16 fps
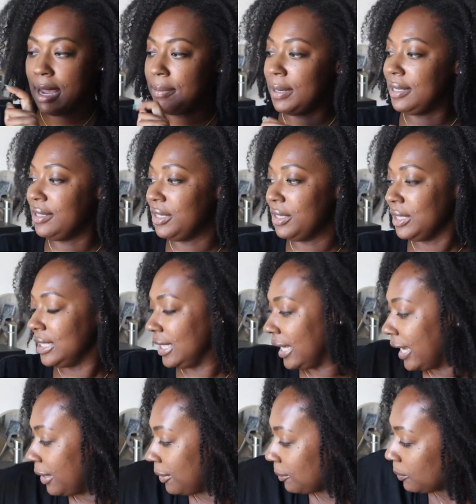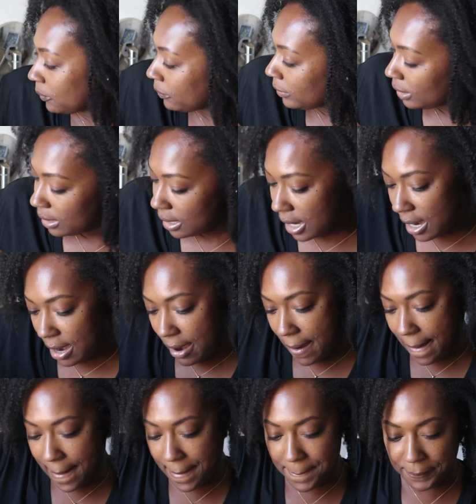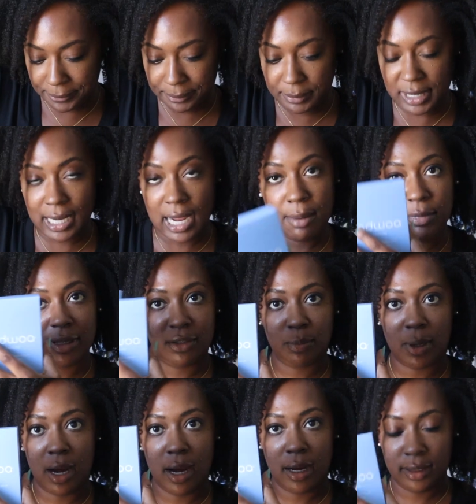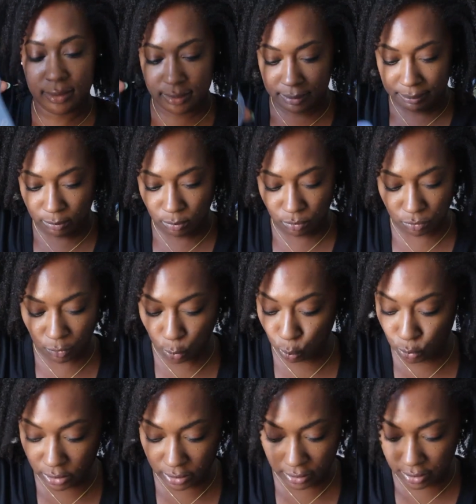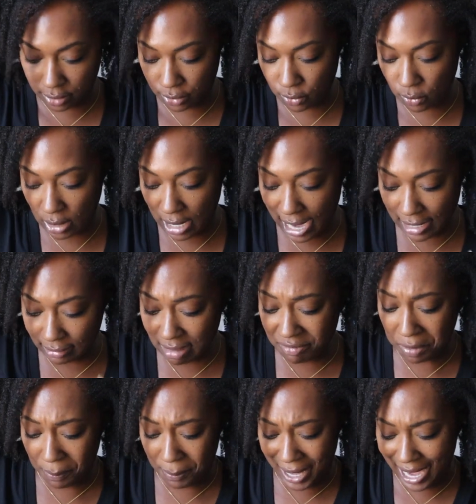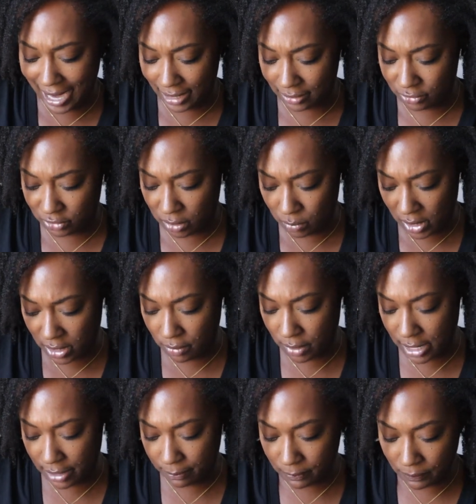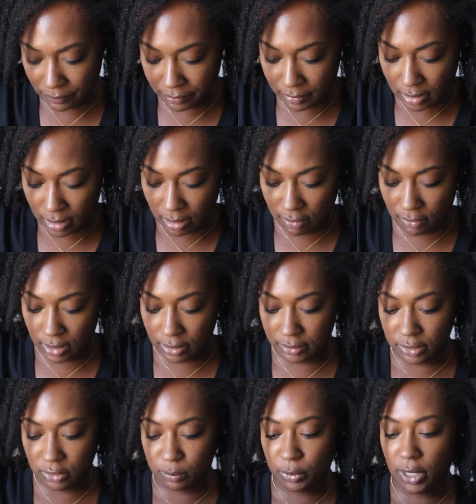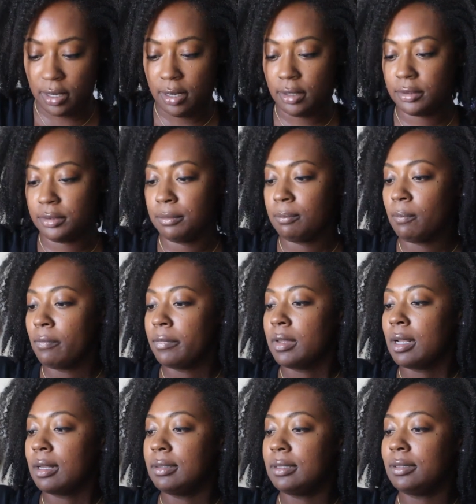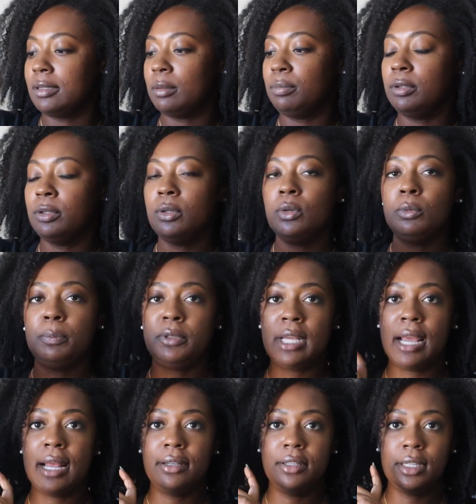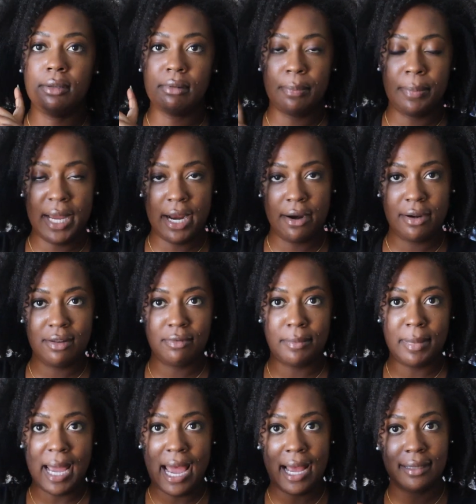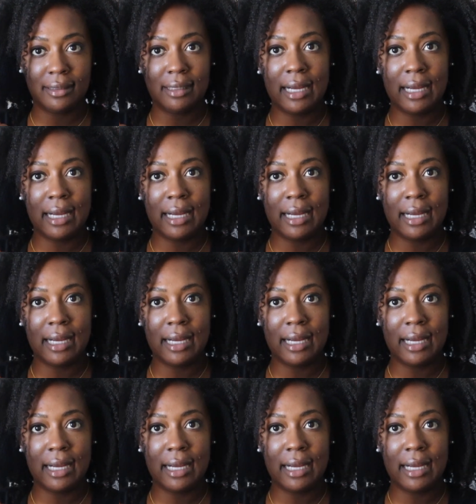I've been using it. Uh, came in this box. Really cute. I love the packaging, by the way, of all of these products. This is the Blue Tansy Reparative Mask.